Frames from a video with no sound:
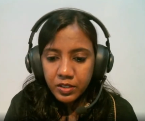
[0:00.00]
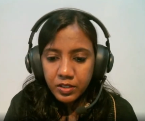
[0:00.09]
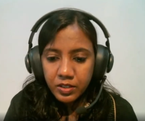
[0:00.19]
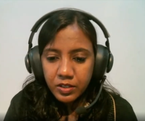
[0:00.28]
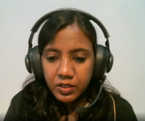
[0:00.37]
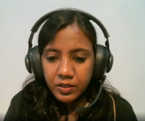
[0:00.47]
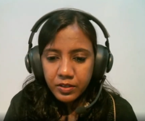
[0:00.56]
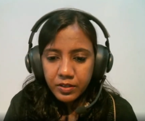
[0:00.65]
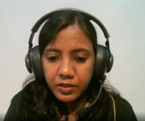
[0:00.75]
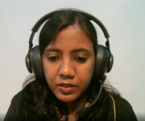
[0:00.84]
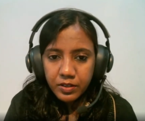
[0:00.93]

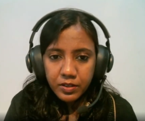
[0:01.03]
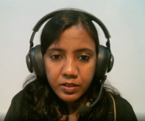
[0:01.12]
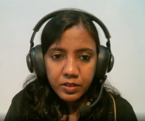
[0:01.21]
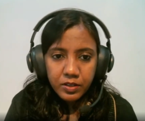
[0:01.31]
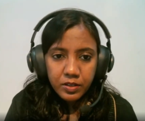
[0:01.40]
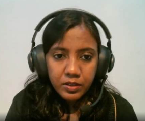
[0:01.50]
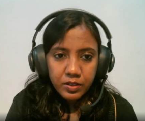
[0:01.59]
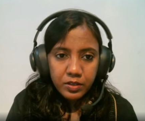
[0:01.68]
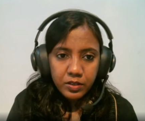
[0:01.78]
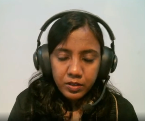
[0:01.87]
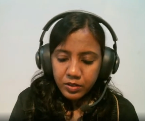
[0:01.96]

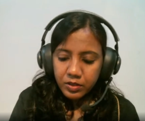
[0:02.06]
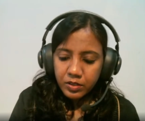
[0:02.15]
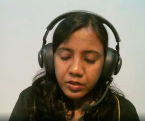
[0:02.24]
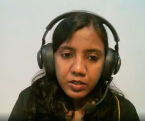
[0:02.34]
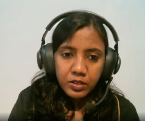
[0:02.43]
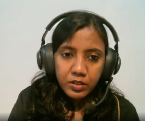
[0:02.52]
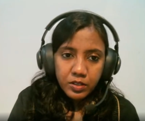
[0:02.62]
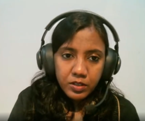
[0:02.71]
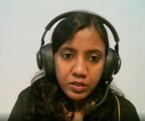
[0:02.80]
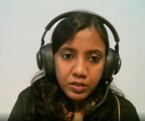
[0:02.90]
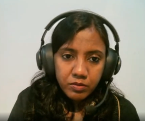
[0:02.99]

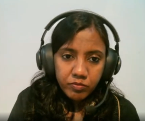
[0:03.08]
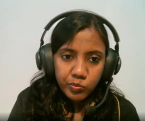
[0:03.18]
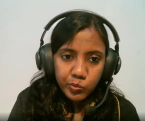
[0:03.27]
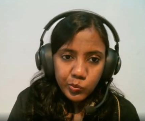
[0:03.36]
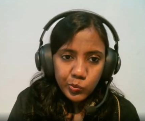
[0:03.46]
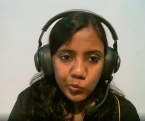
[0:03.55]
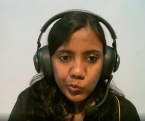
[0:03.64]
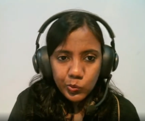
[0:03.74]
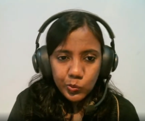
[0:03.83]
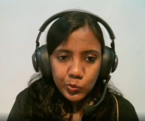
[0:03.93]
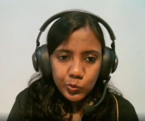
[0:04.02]

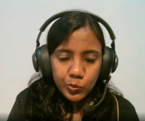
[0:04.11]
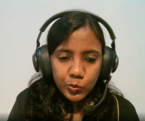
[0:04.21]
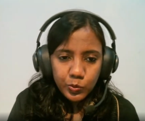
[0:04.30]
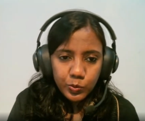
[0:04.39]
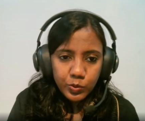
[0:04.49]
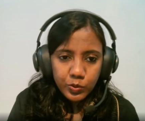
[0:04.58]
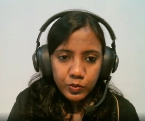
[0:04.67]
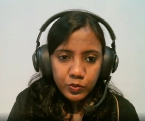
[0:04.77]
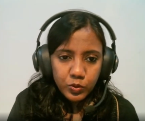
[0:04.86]
[no speech]